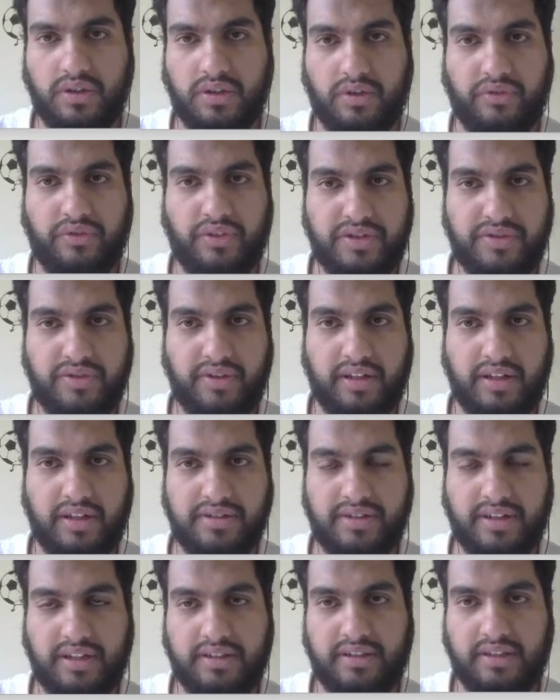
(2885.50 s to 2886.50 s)
First we'll
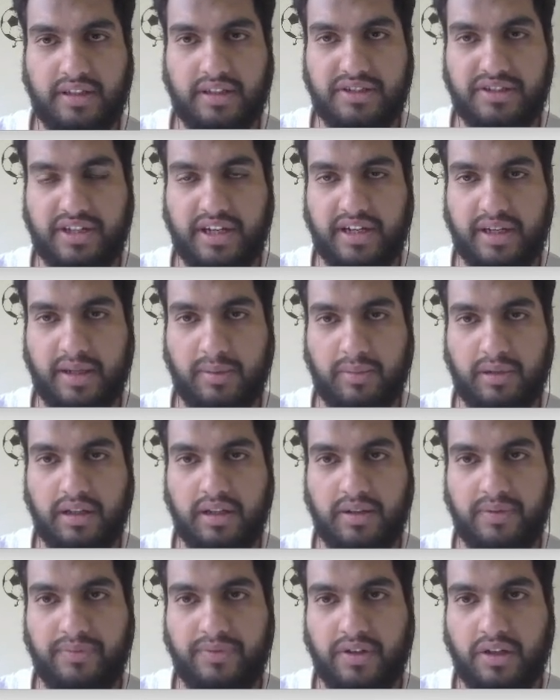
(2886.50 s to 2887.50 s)
construct the state table.
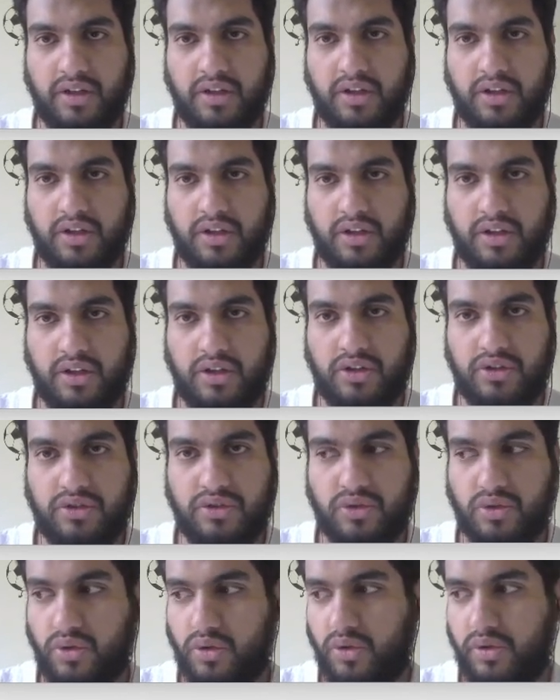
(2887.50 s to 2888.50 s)

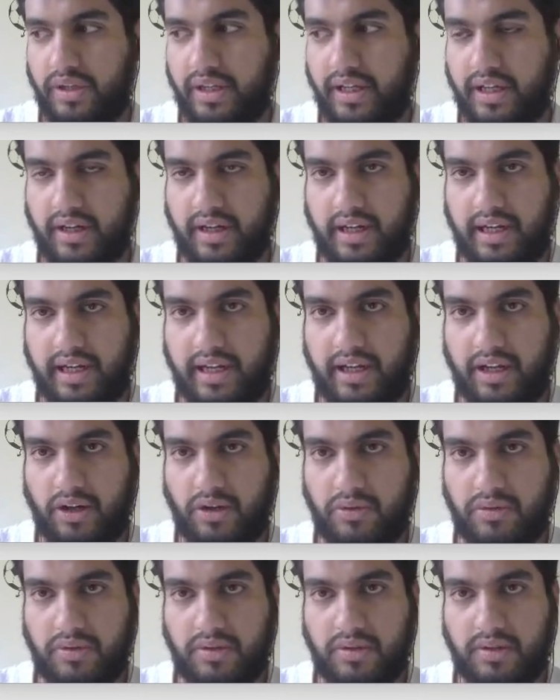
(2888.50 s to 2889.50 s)
So here I
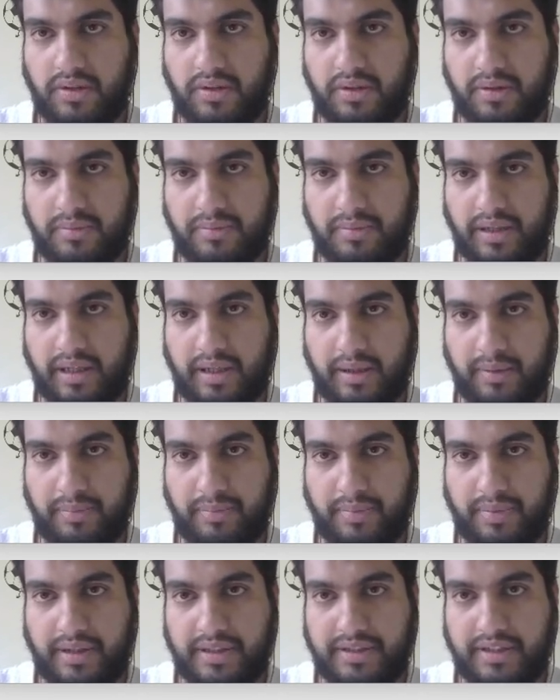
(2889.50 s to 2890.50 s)
have my
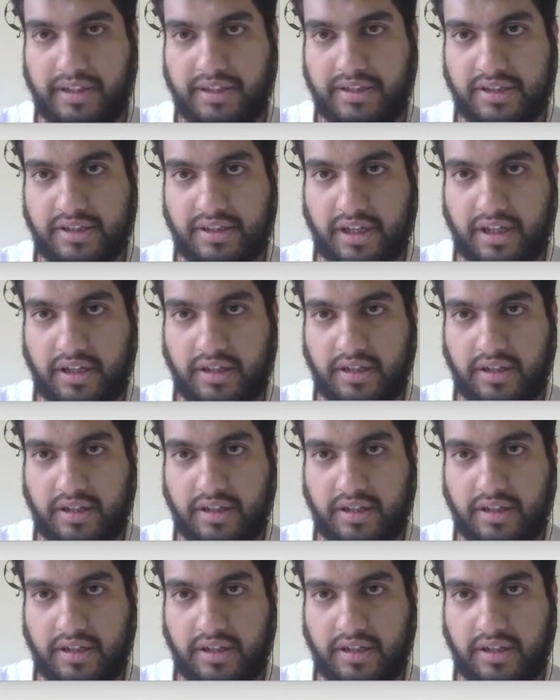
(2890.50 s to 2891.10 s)
present state,